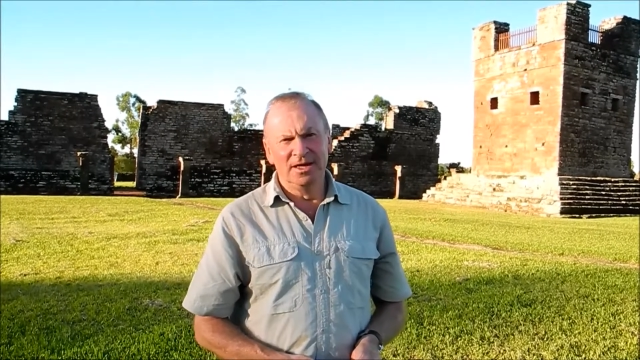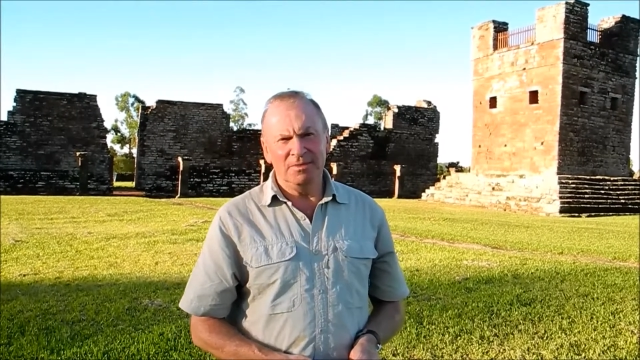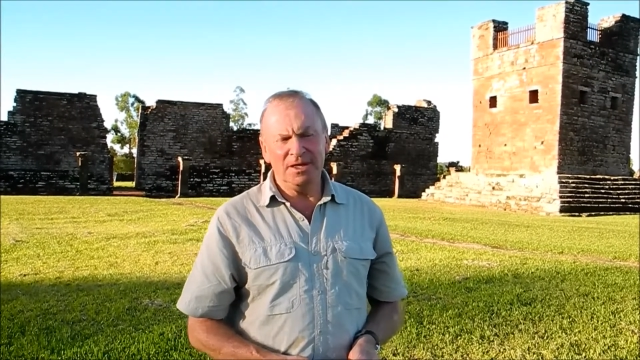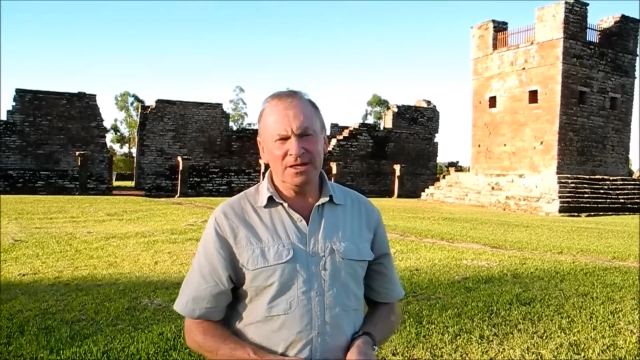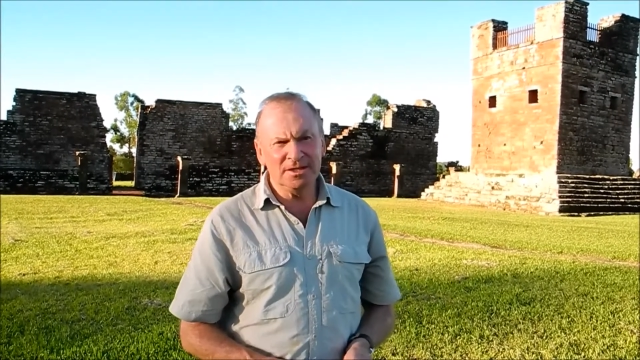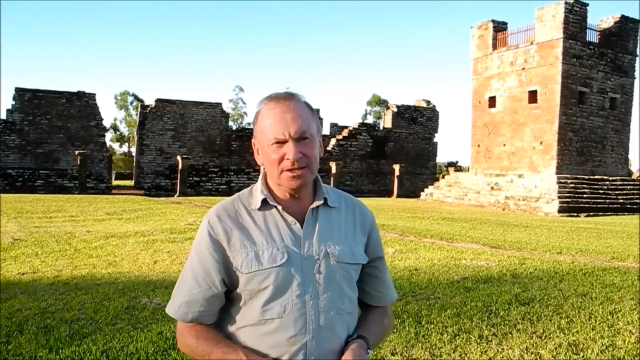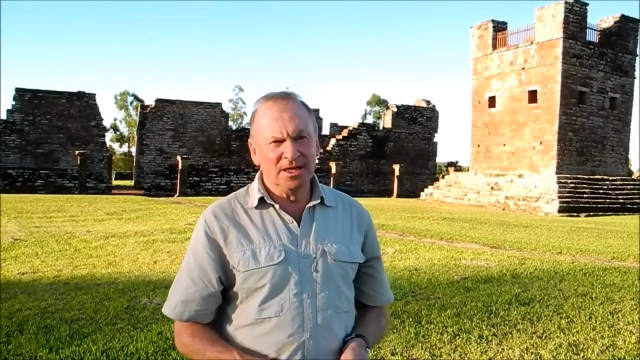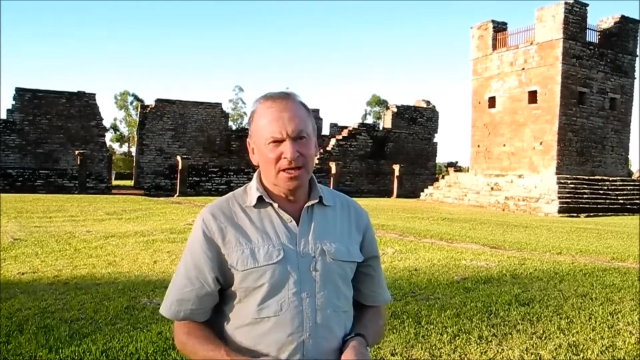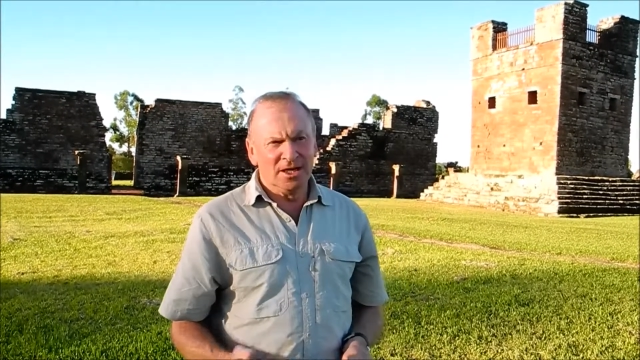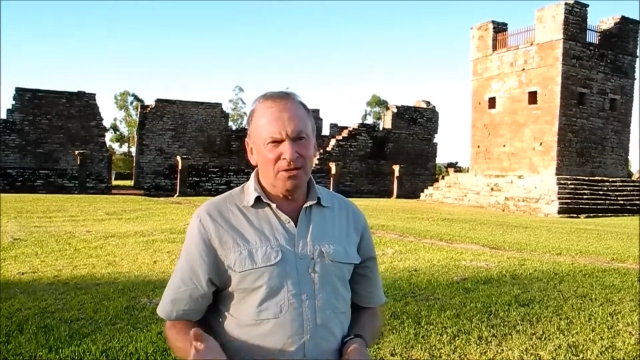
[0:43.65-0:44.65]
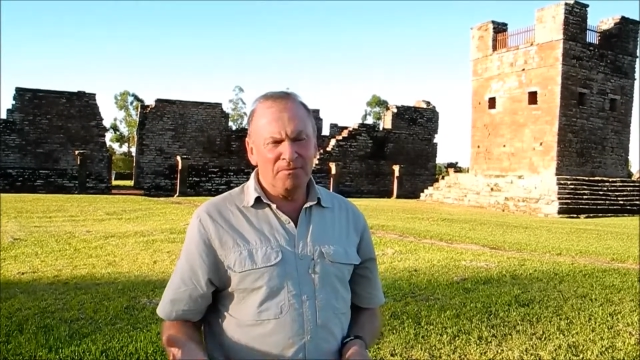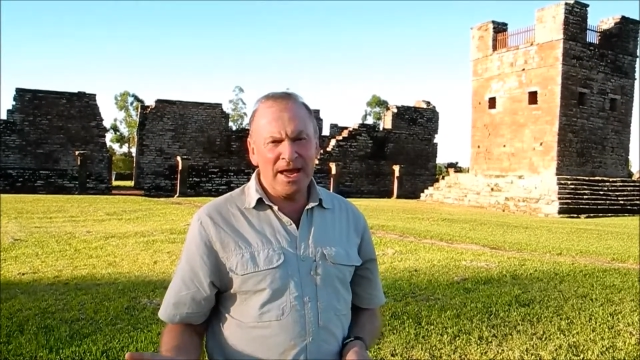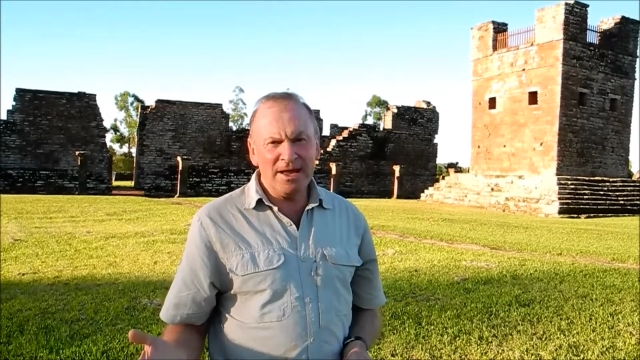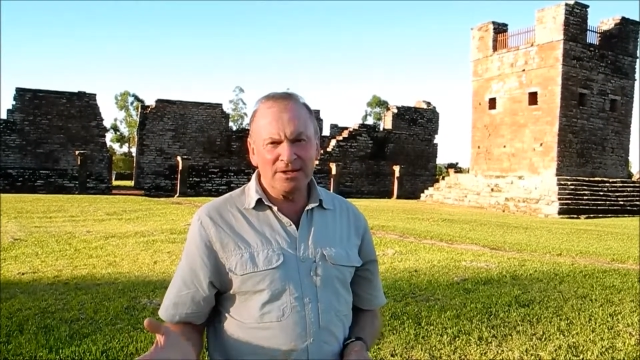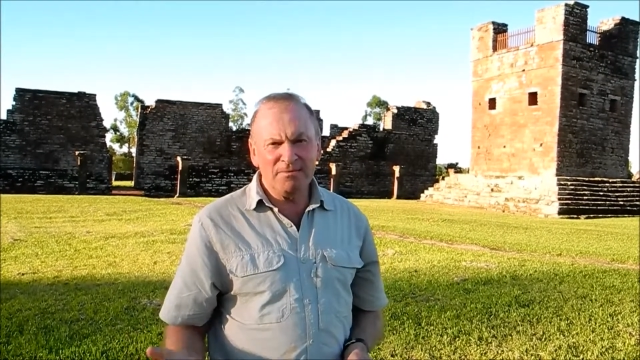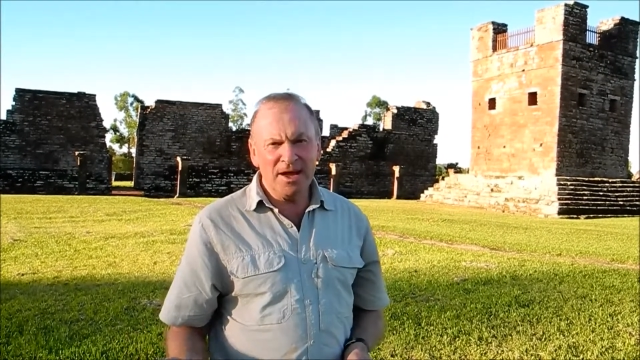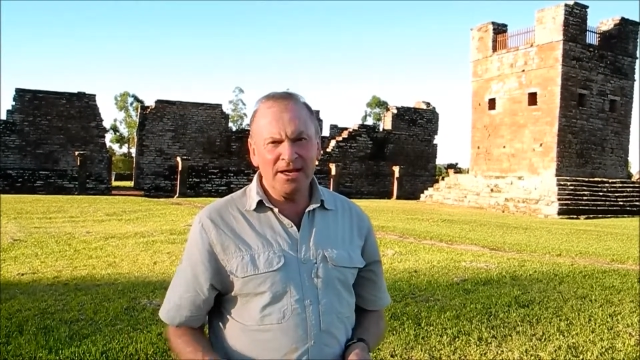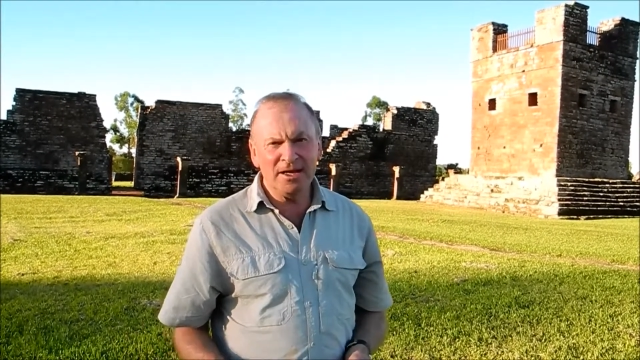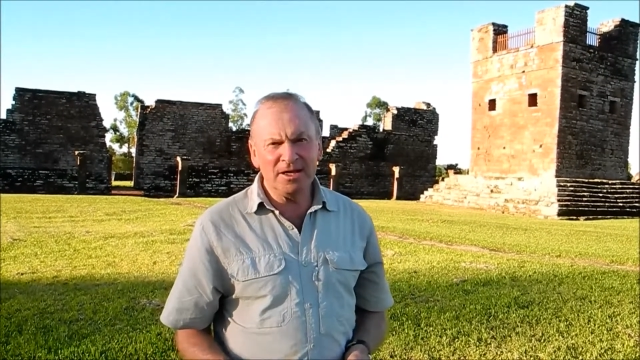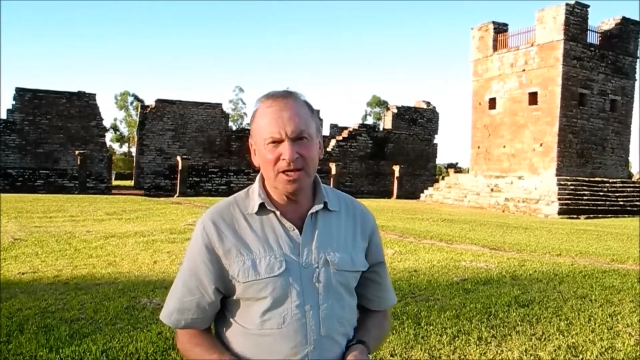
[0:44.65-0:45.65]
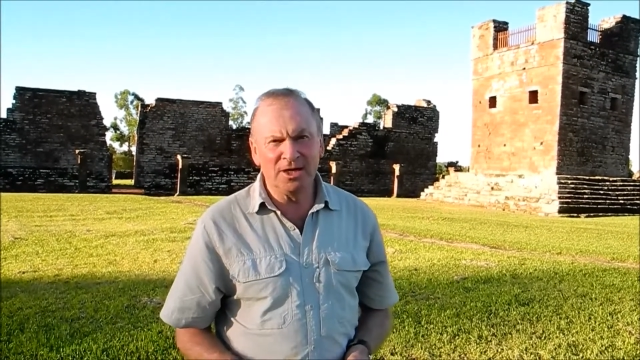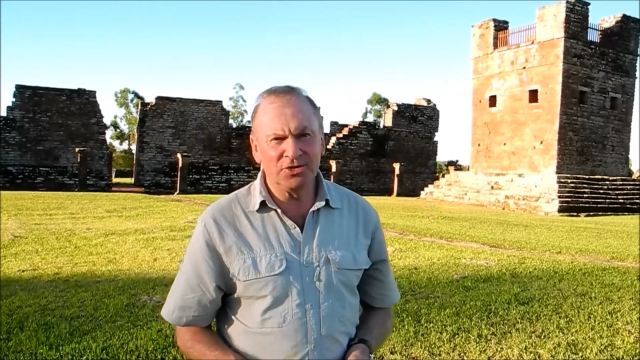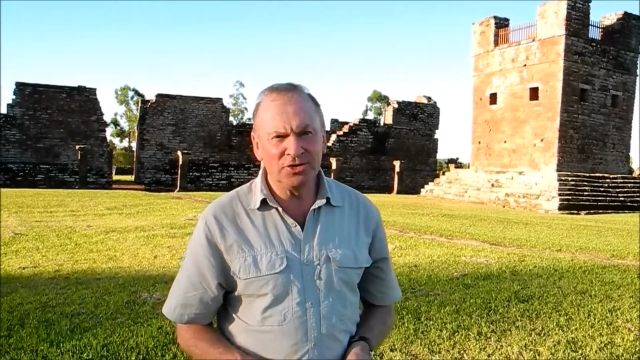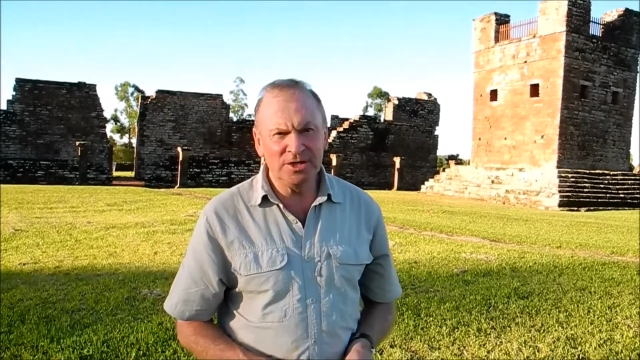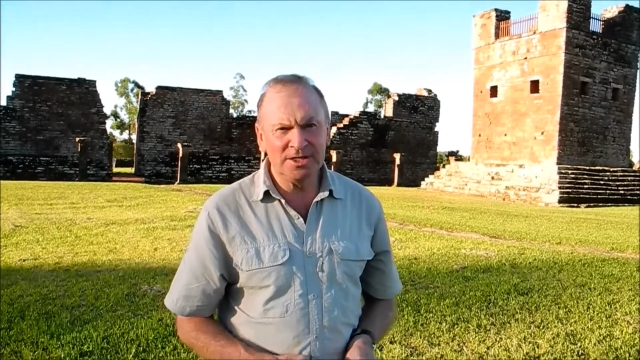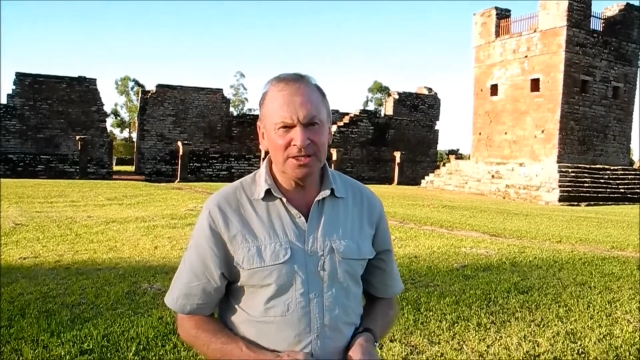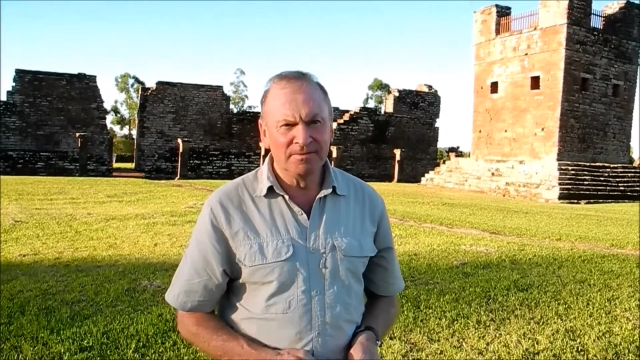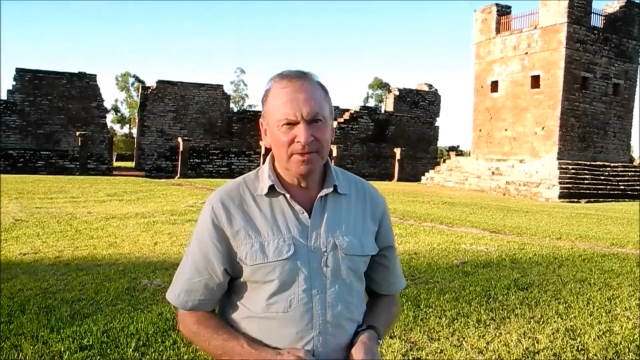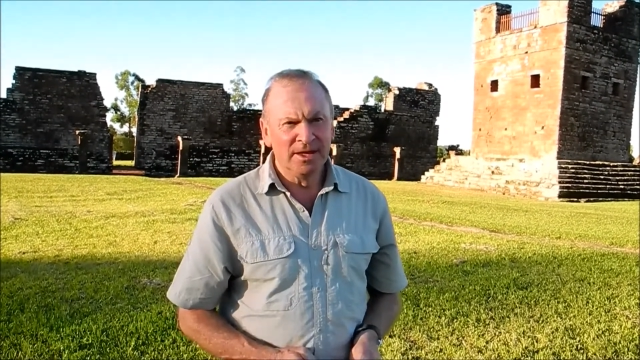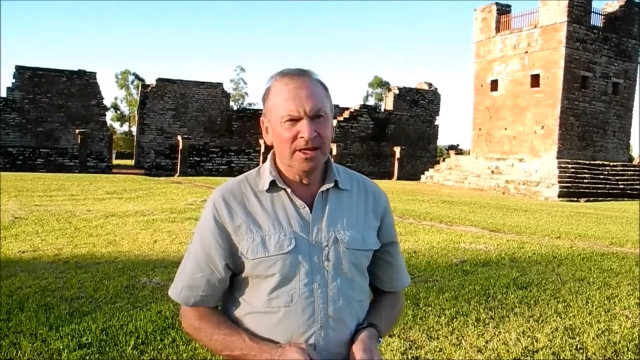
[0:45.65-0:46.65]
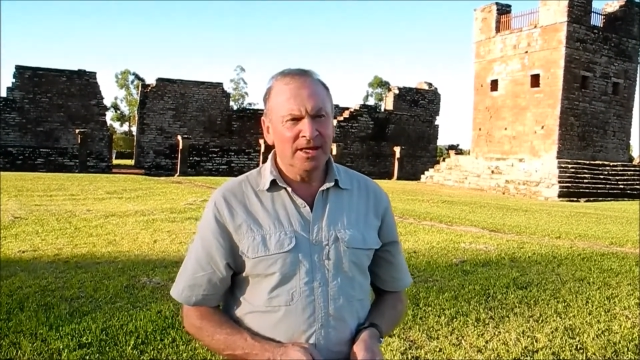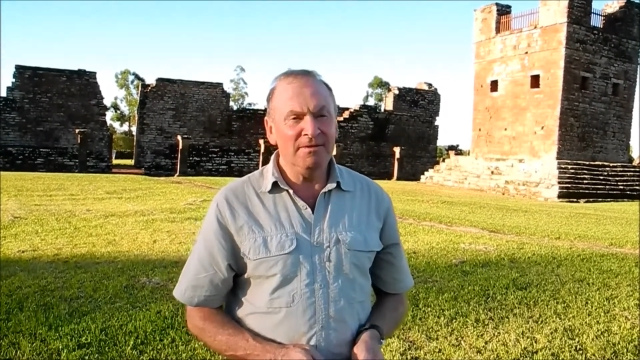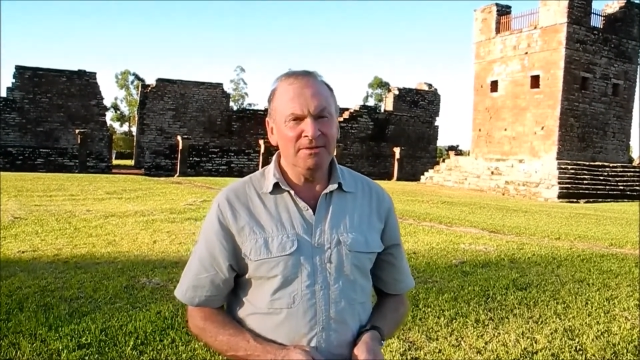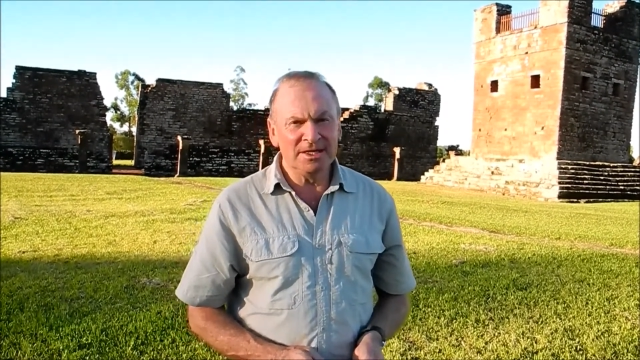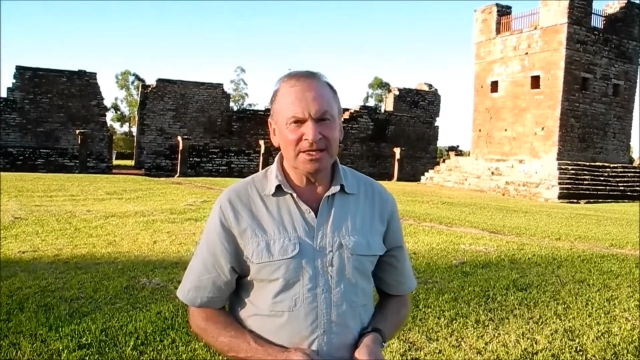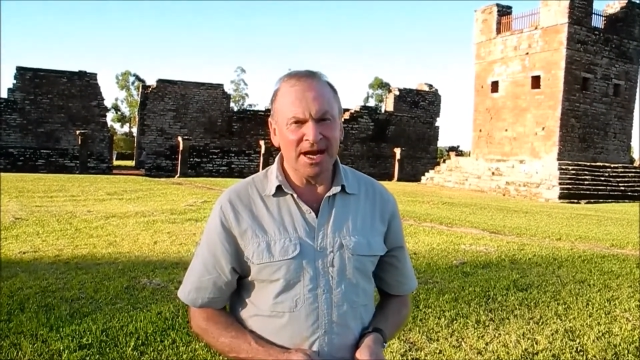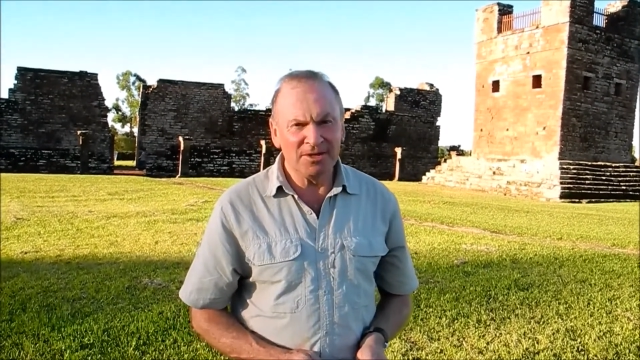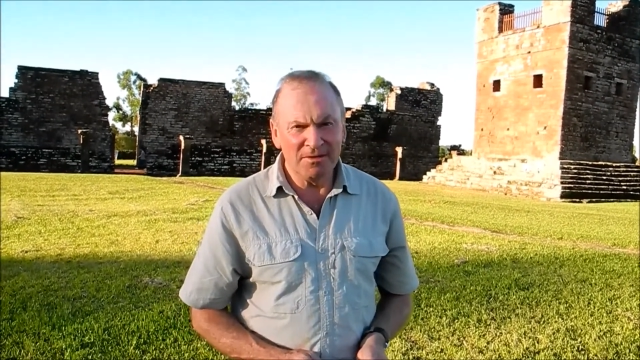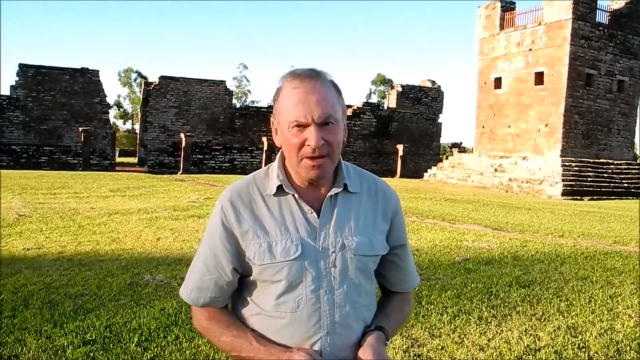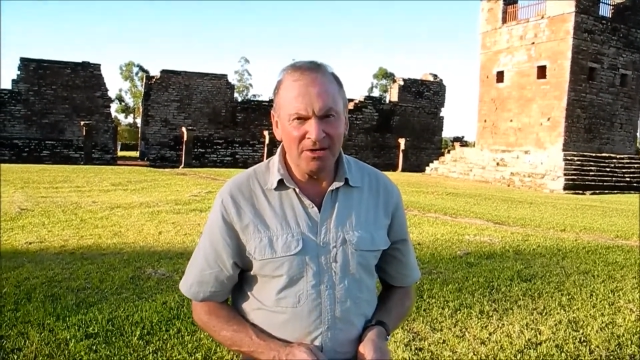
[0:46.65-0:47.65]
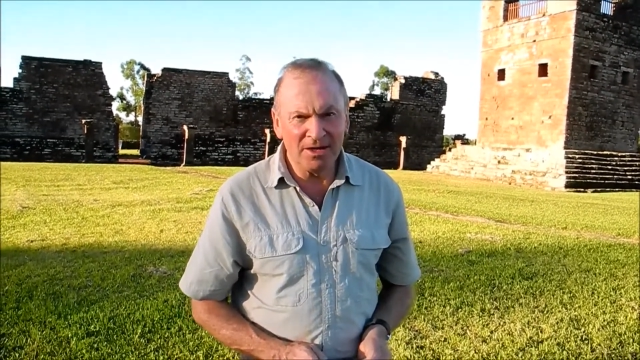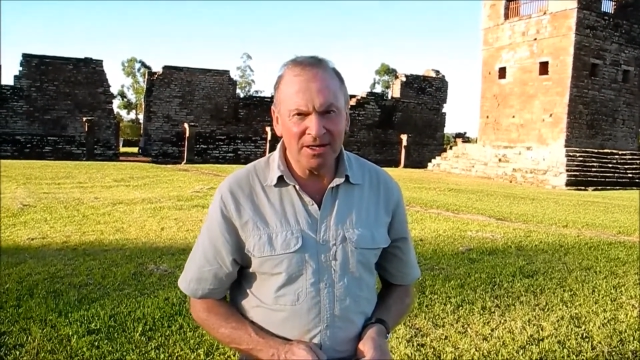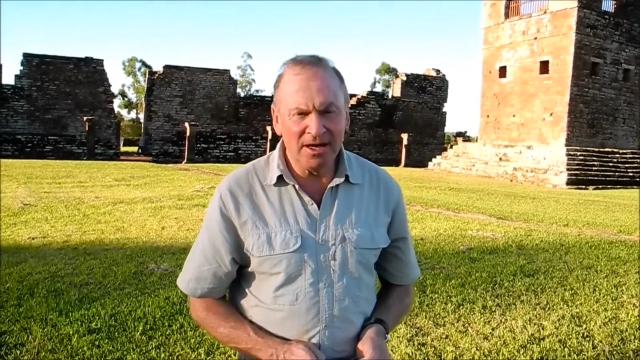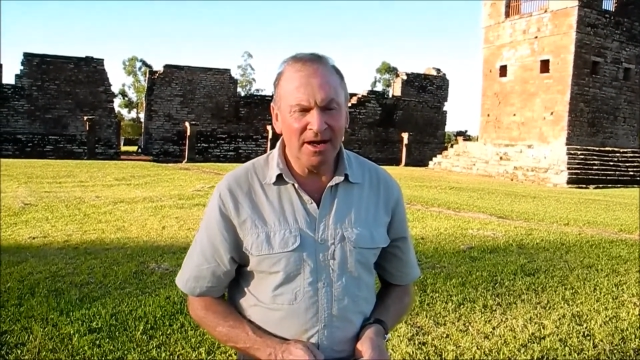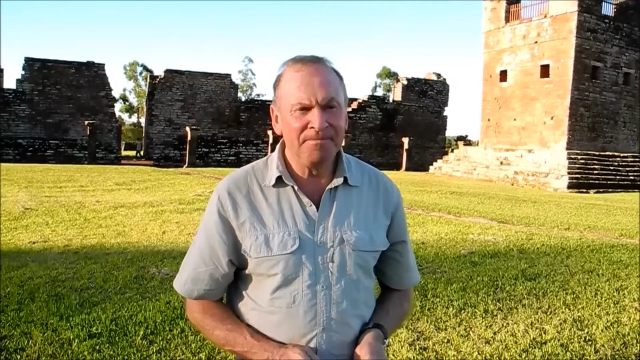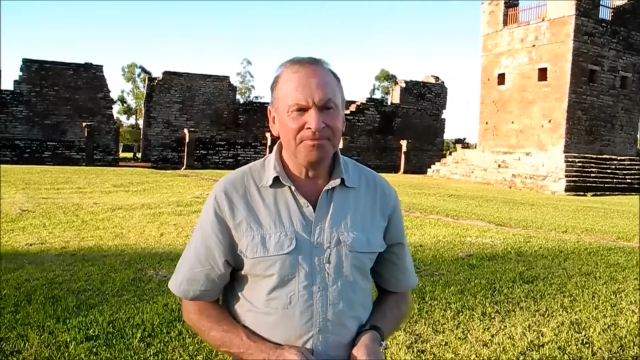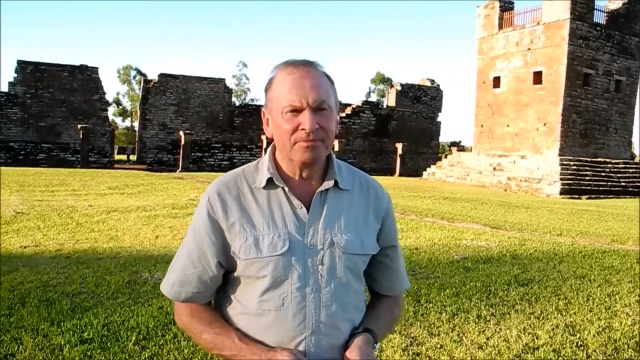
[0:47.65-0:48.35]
because compared to many other countries, even in South America,